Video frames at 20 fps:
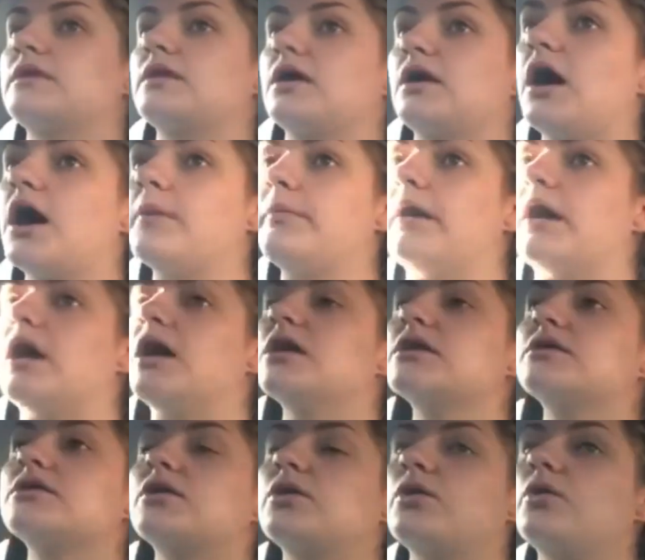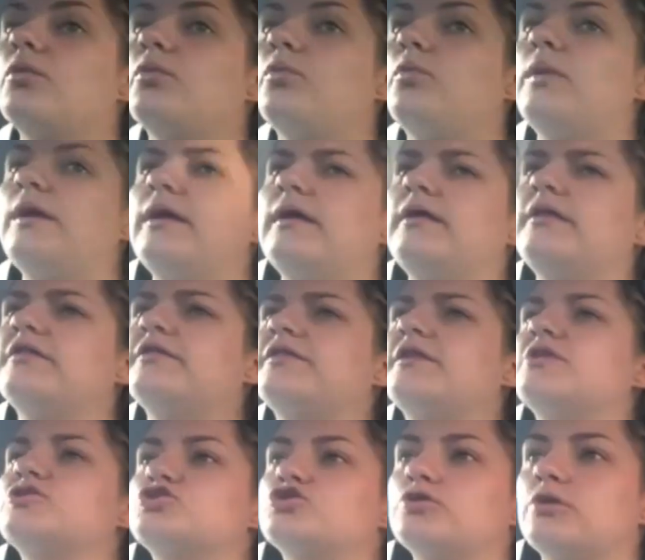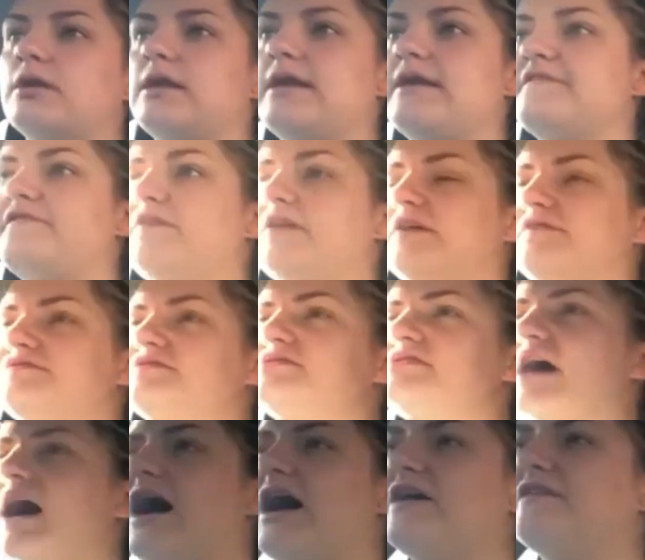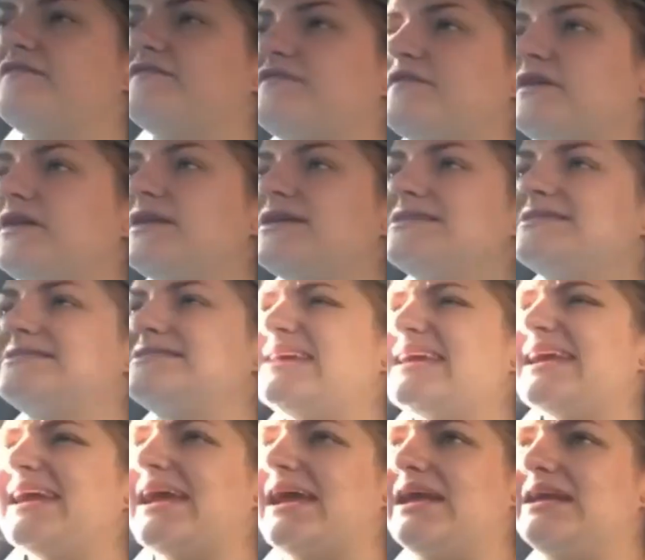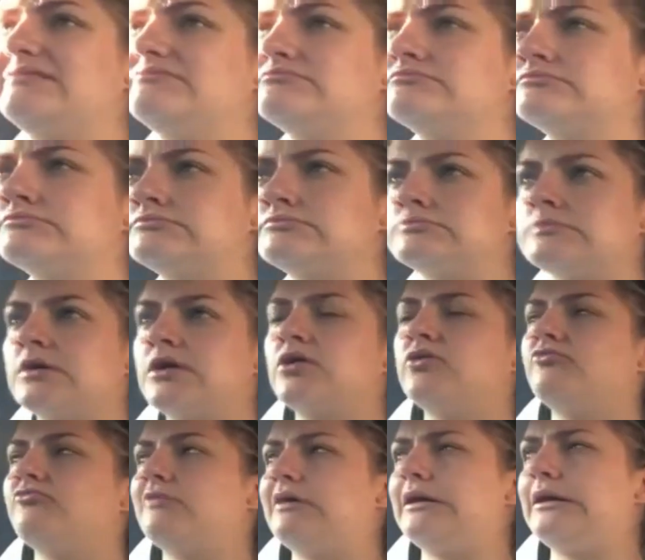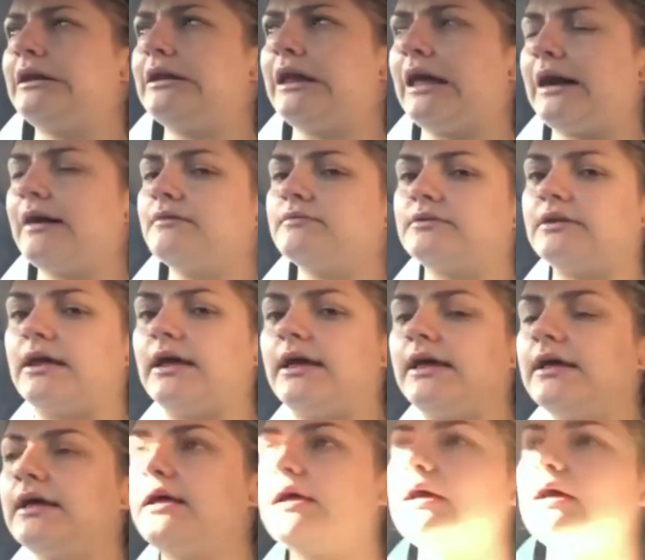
car park with a trolley full of stuff, singing really loudly.